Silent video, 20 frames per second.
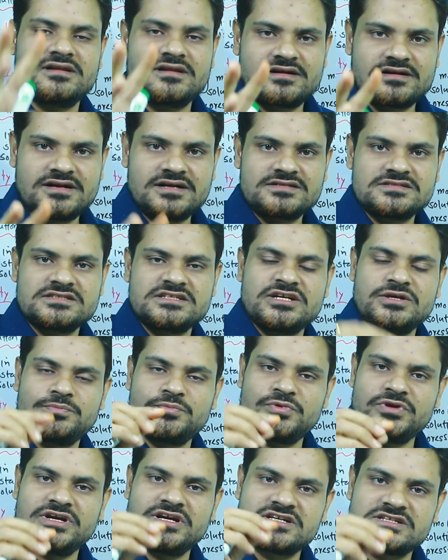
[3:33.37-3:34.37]
learners,
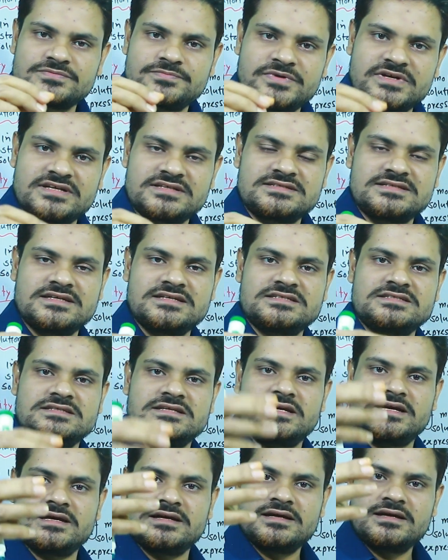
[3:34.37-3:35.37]
if we expresses
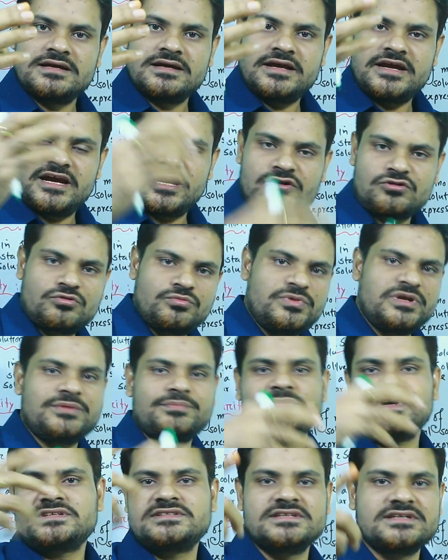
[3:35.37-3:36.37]
atomic
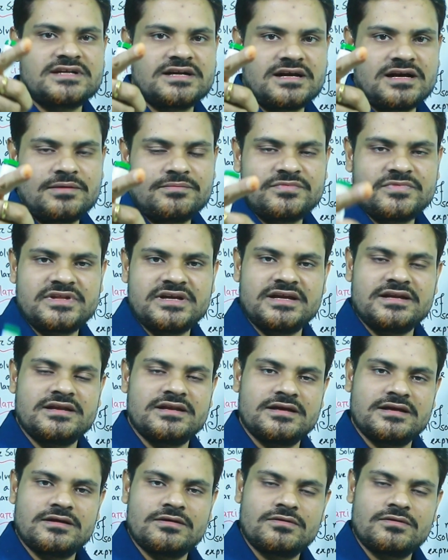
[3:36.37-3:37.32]
mass in gram, then